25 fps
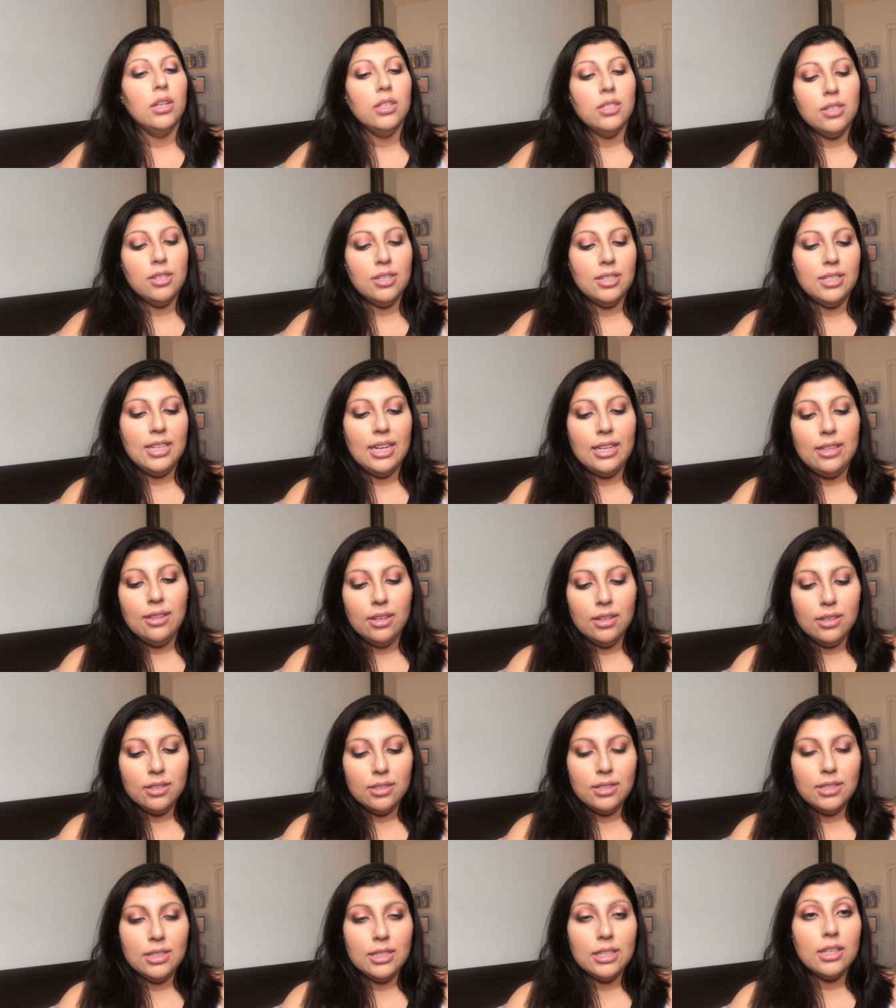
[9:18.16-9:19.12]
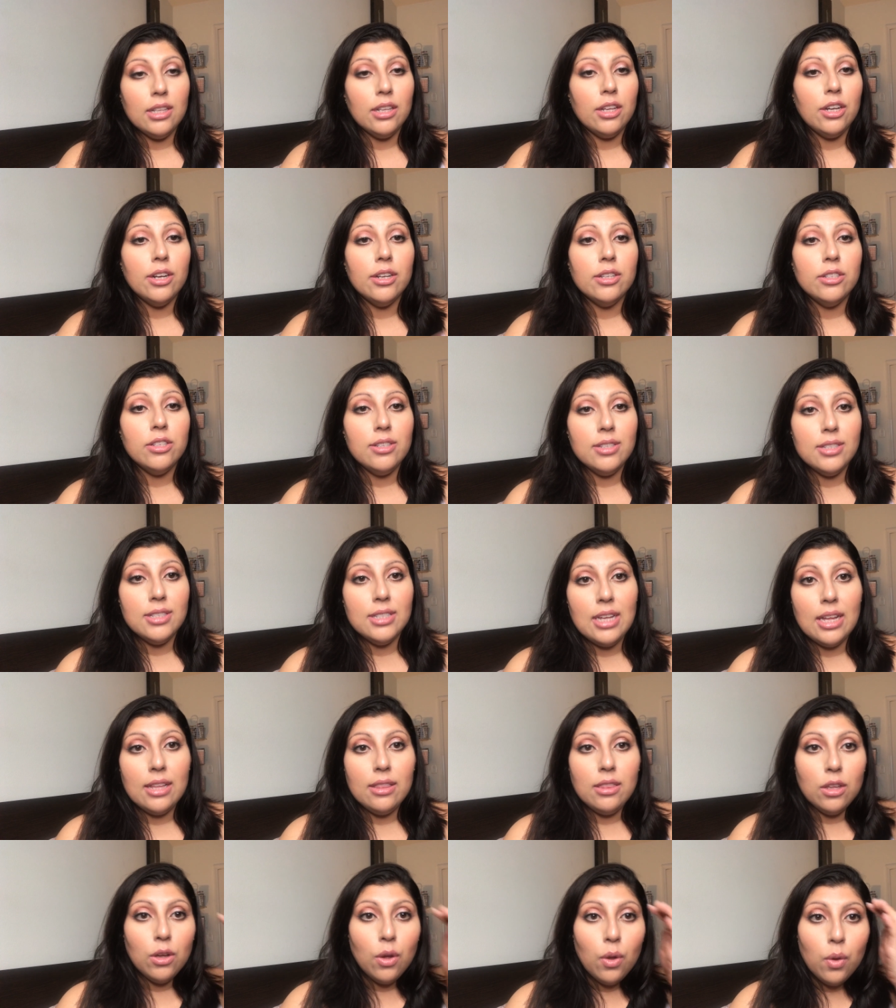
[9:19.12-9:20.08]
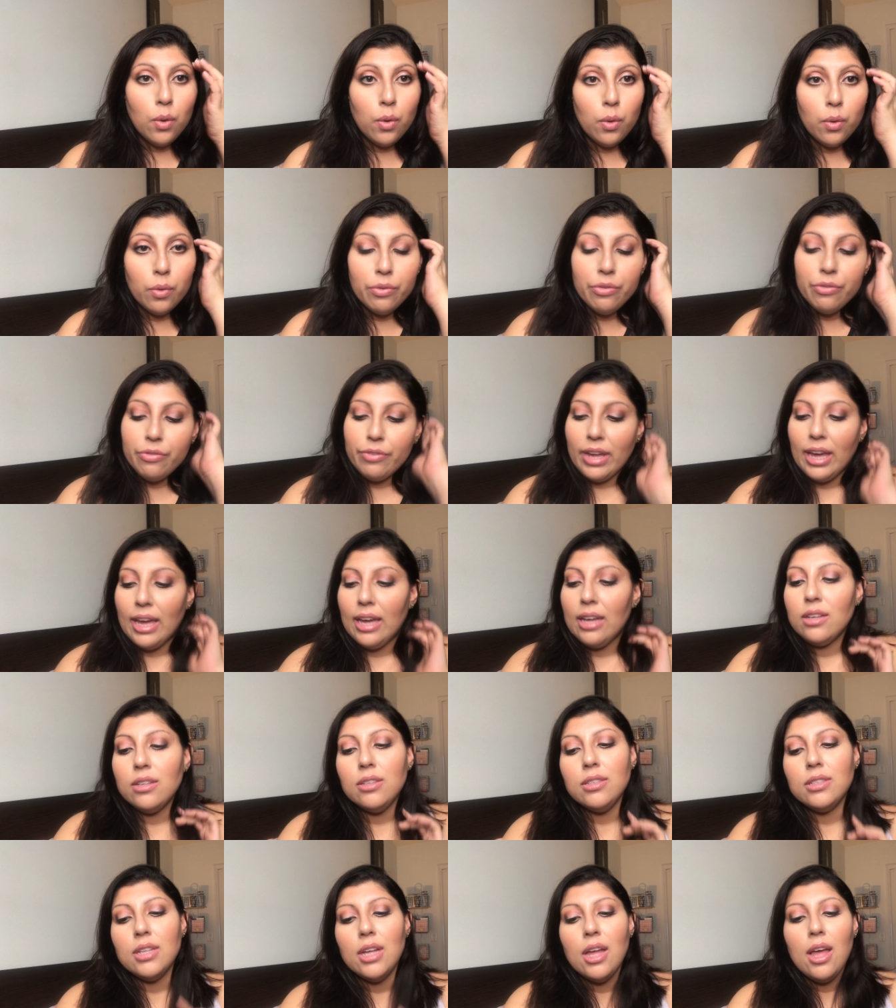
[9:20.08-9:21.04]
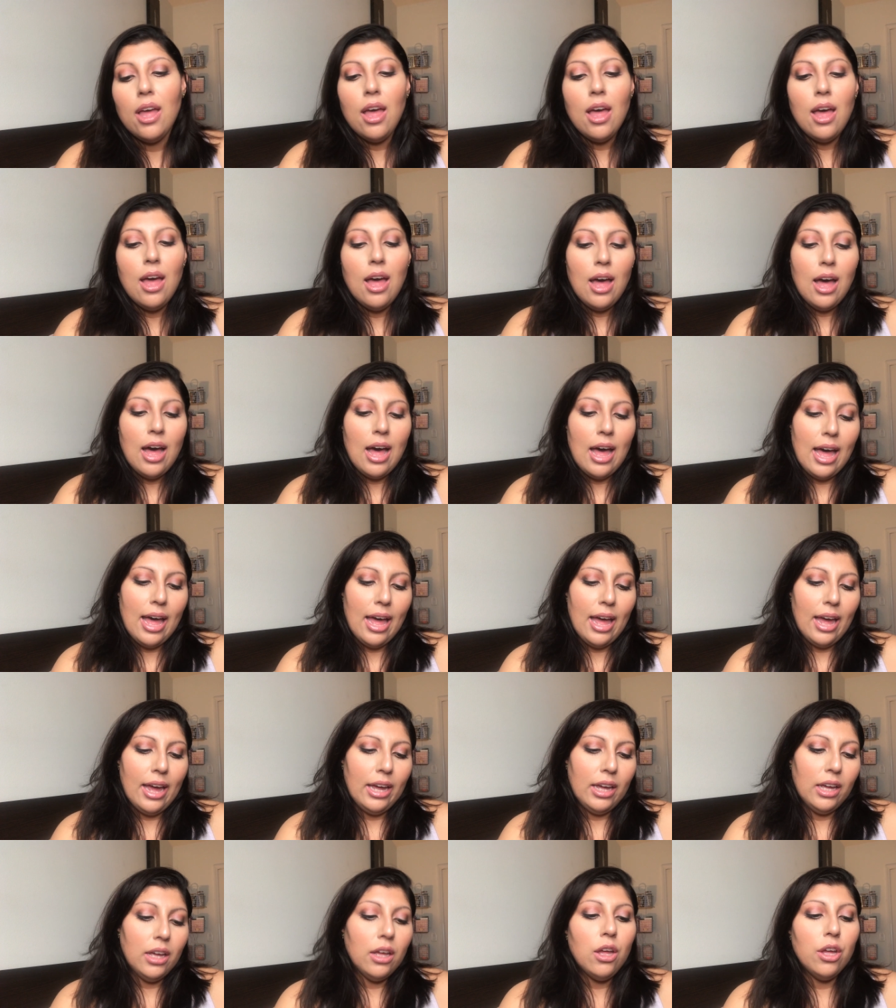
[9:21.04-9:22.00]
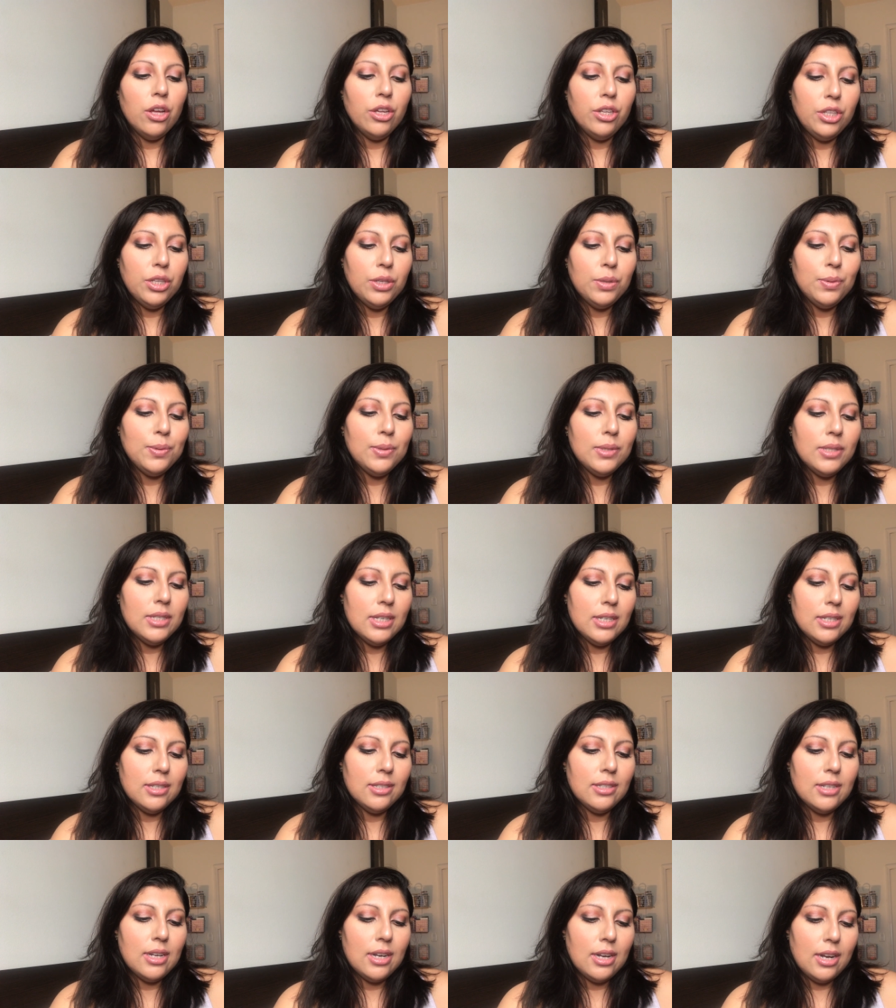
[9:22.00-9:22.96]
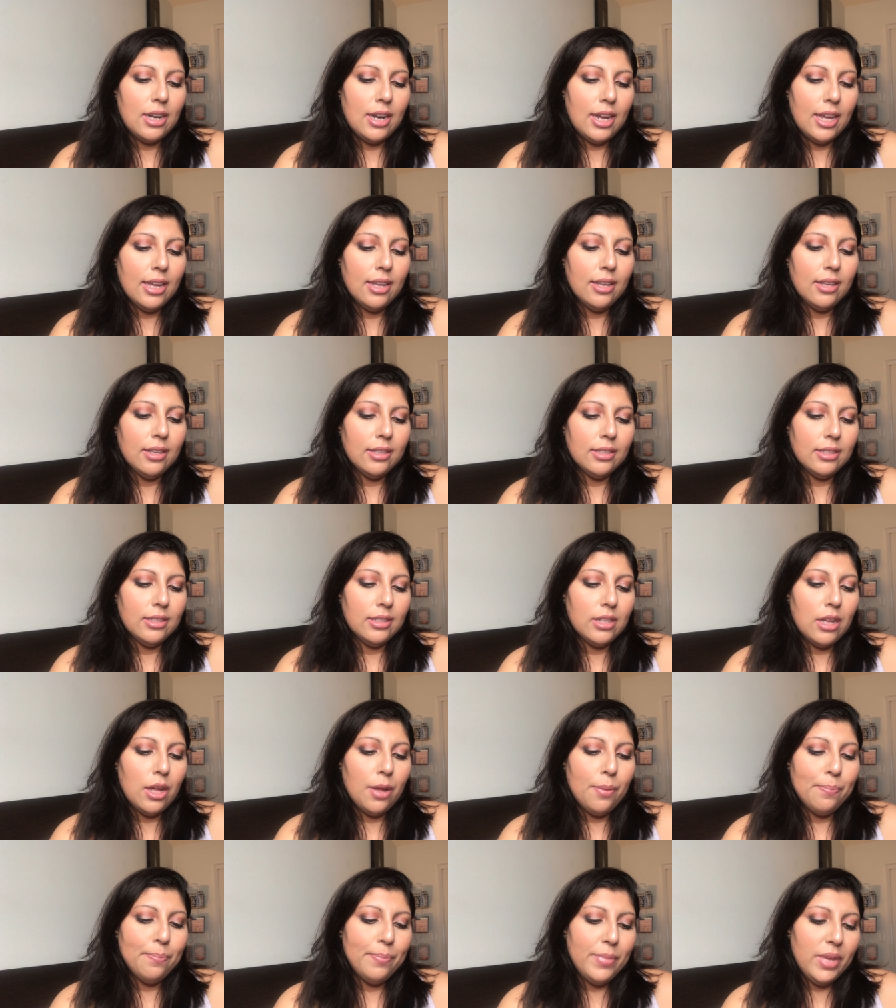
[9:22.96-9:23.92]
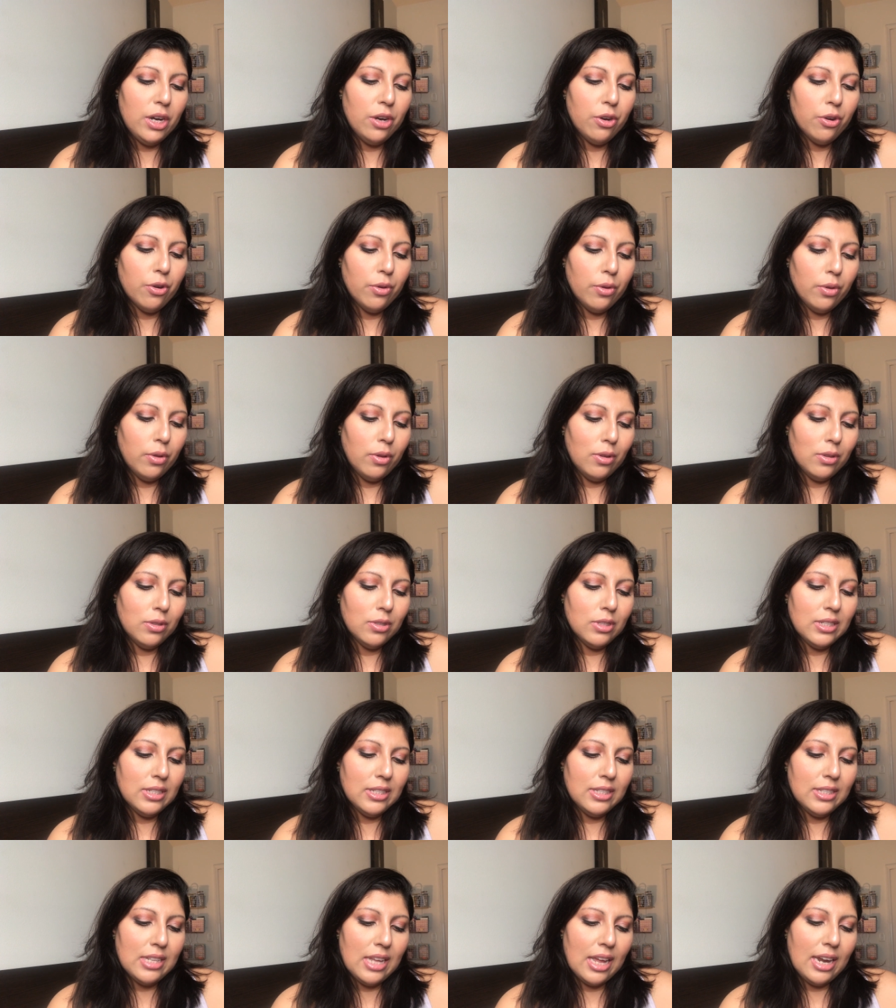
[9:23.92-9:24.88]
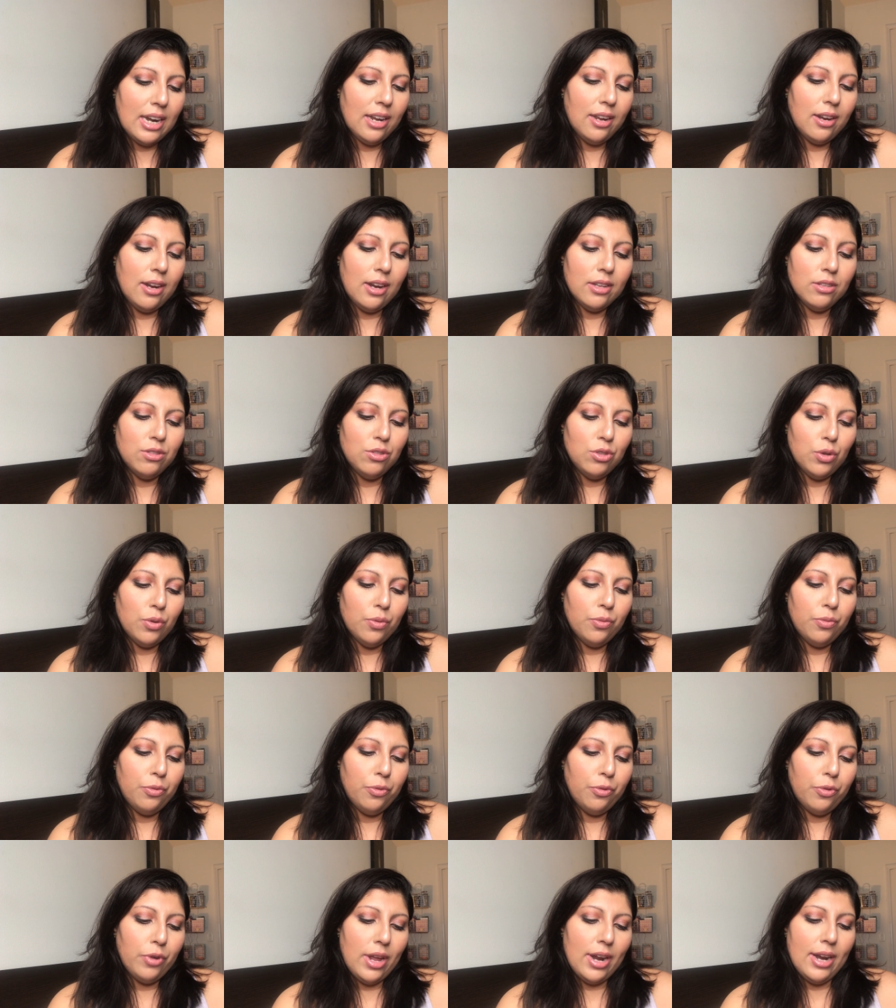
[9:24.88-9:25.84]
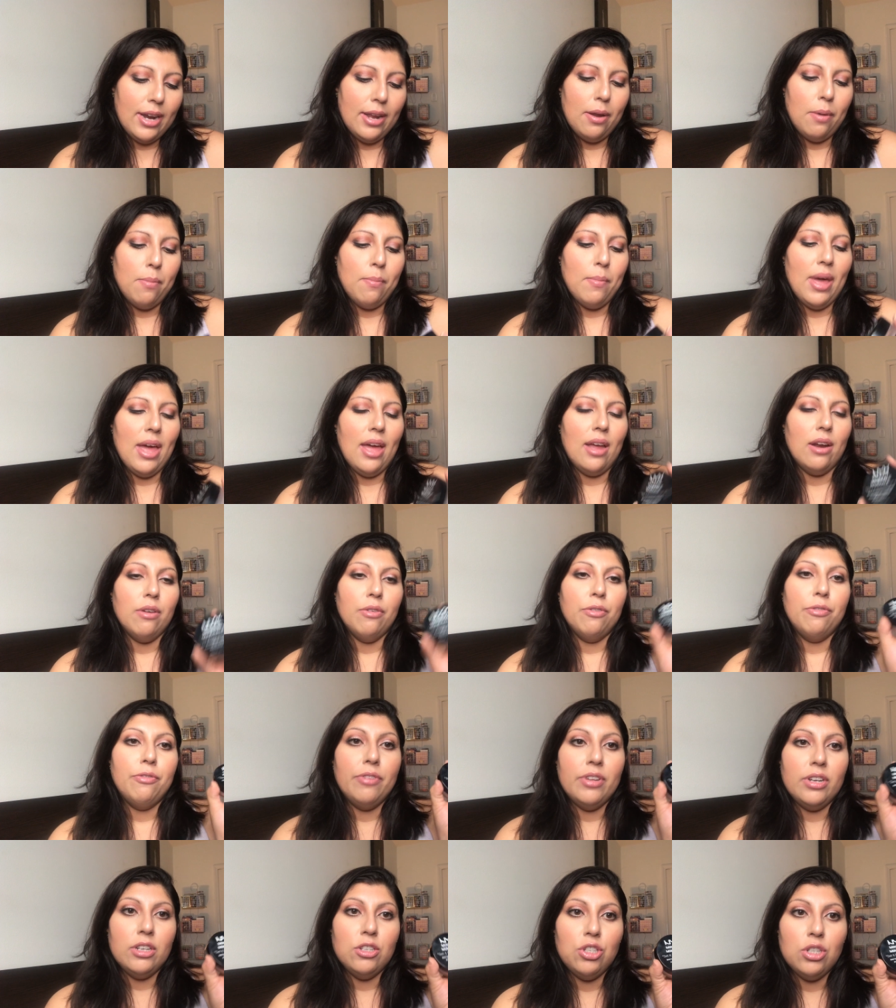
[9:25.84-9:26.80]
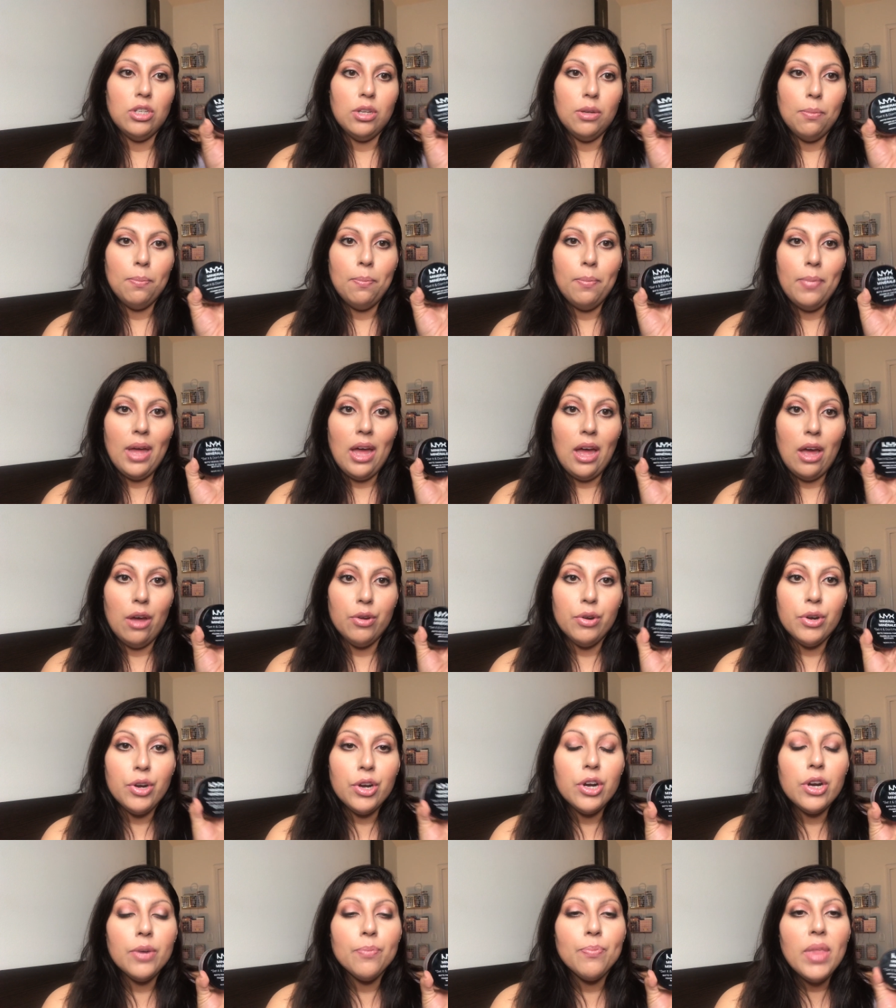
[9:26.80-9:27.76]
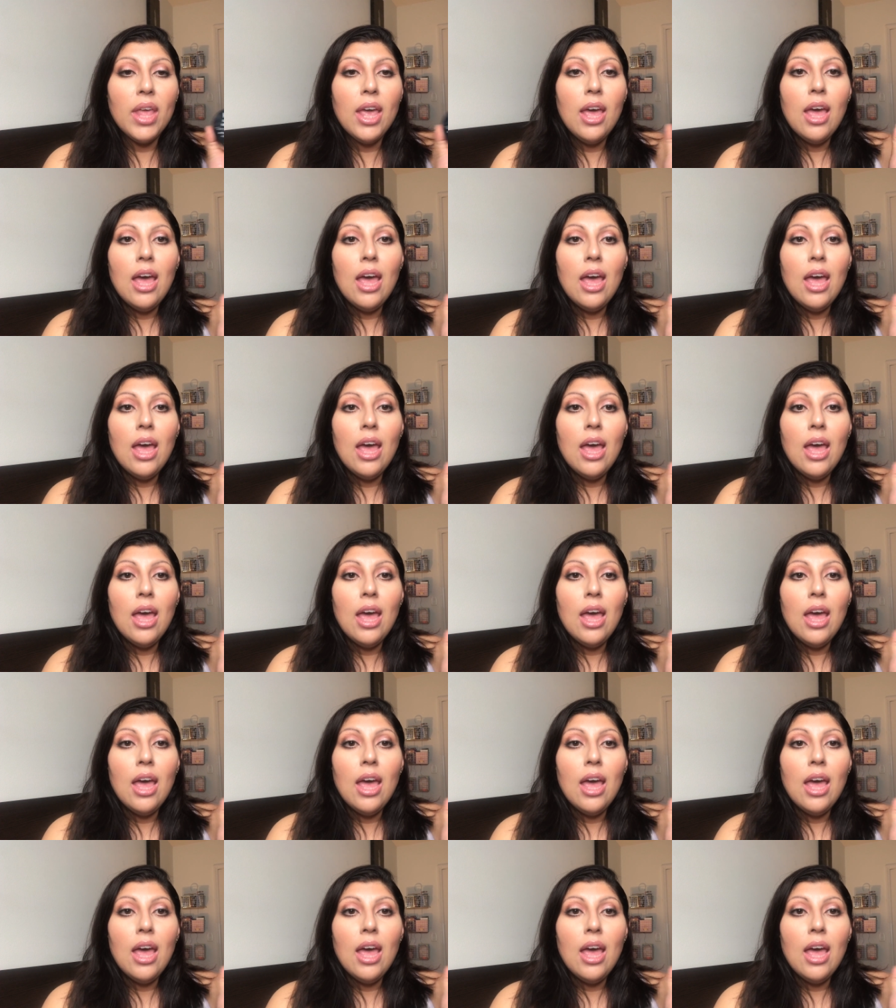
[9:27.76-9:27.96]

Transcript: to set the concealer and to set the whole face, I use this NYX Mineral Set It and Don't Fret It Matte Finishing Powder.